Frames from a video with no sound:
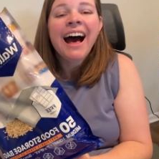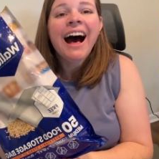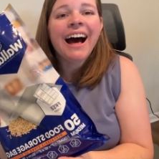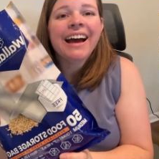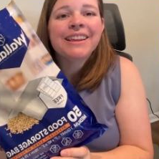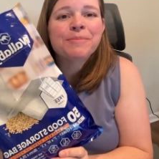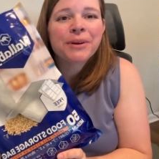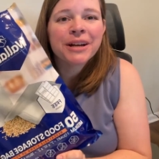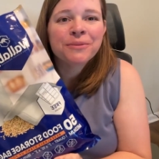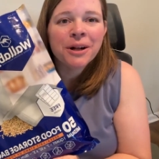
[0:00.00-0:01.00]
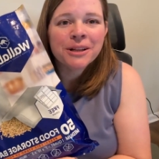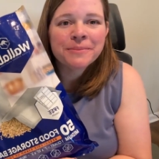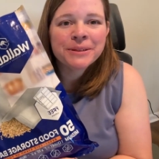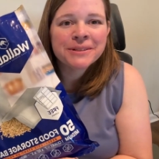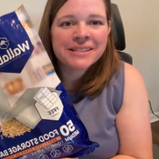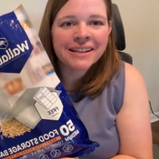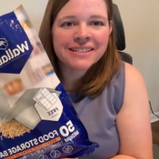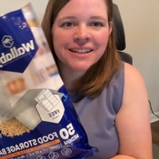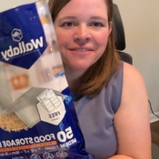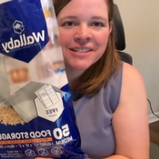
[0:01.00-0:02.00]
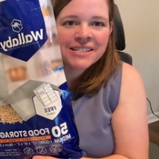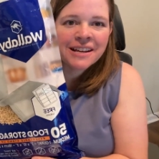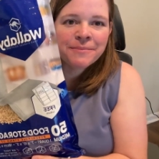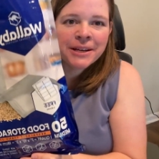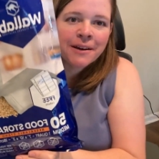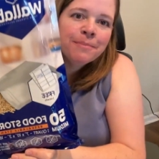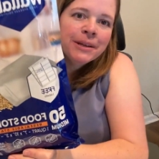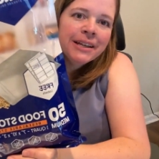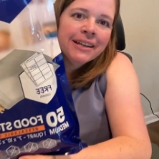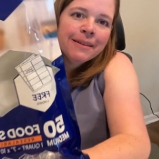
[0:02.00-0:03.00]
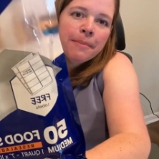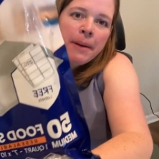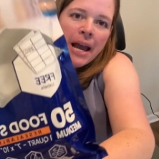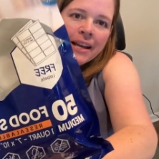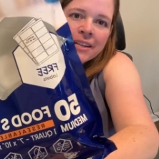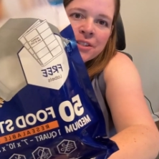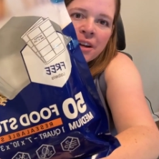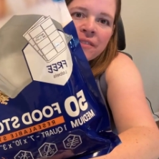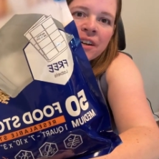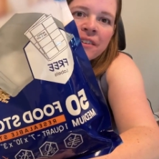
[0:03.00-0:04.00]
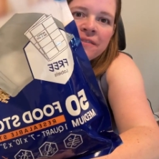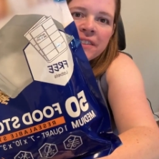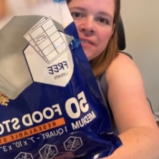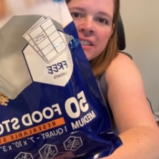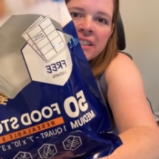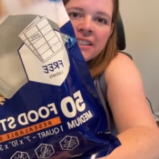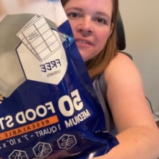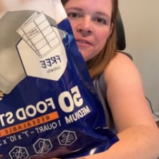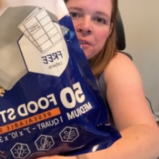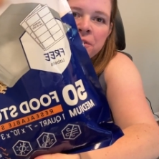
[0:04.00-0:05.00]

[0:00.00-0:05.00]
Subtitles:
Hi, the brand Wallaby was nice enough to send me a big package of their 50 food